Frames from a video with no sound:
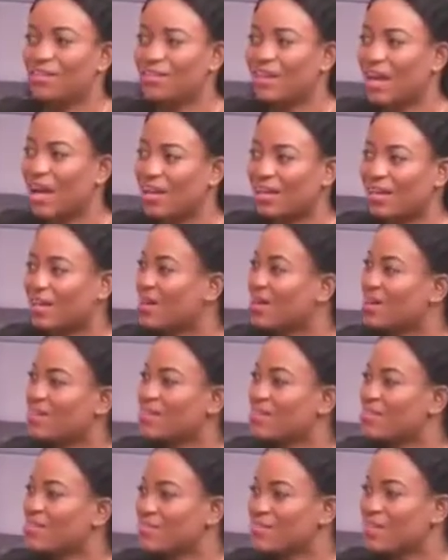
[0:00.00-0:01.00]
I can't
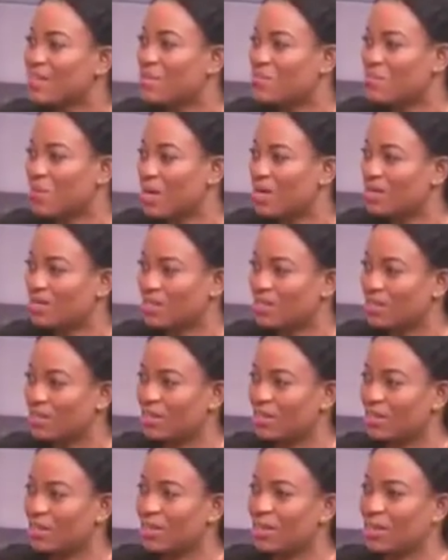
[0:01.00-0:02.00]
imagine
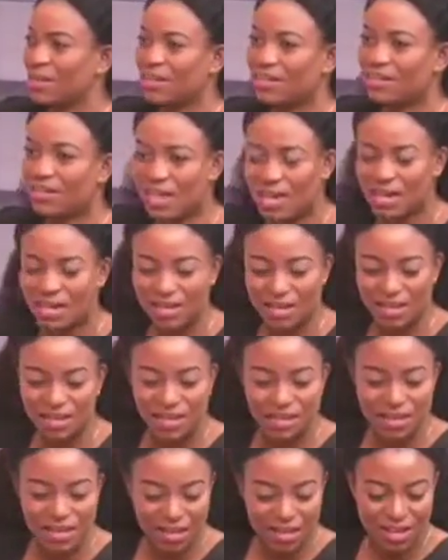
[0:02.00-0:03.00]
that
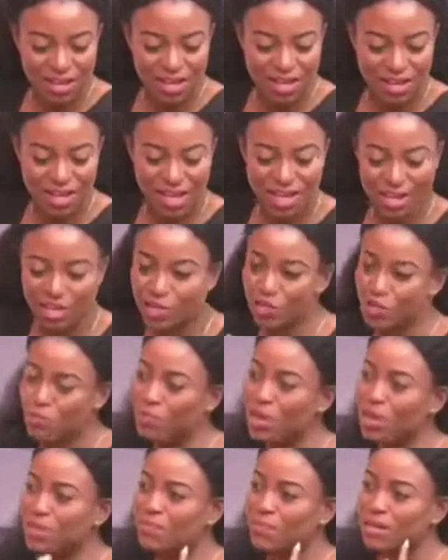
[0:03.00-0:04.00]
a
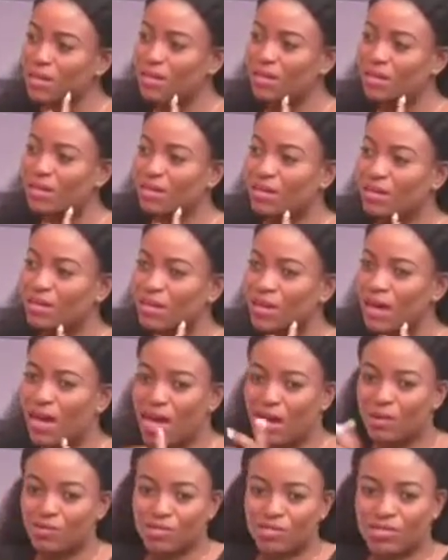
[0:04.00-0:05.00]
human being
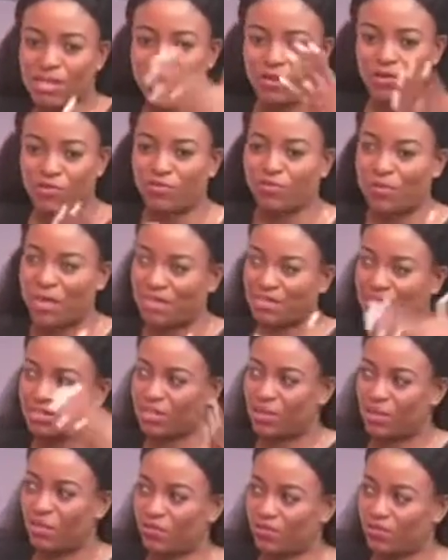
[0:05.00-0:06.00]
outside of
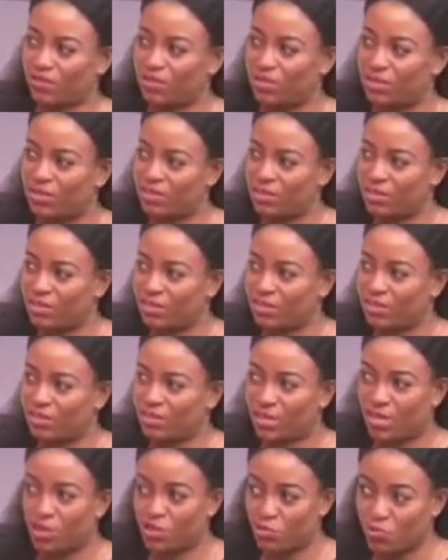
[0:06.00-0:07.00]
myself,
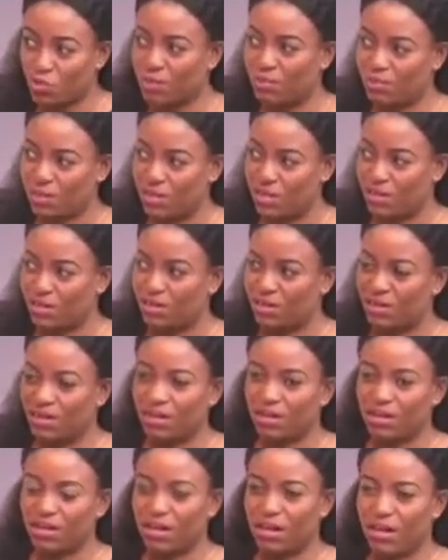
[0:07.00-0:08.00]
a human being,
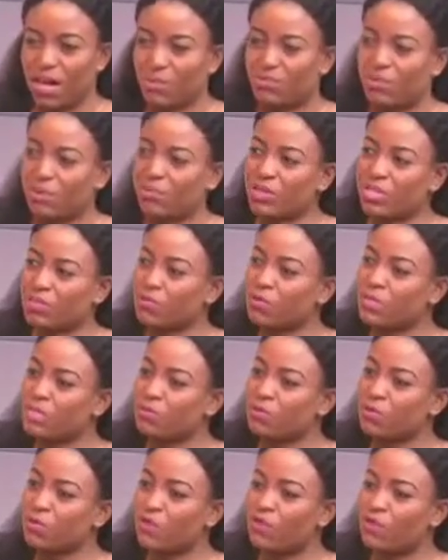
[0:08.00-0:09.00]
can be
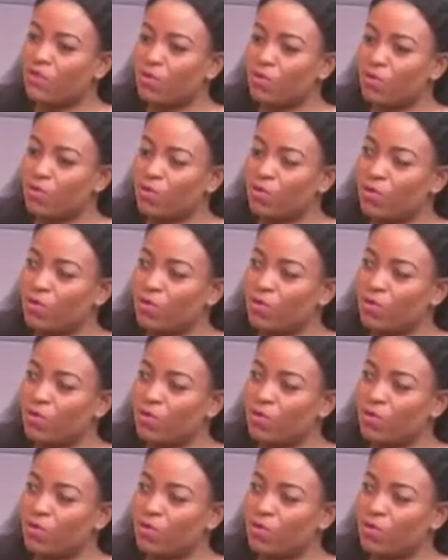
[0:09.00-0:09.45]
responsible for,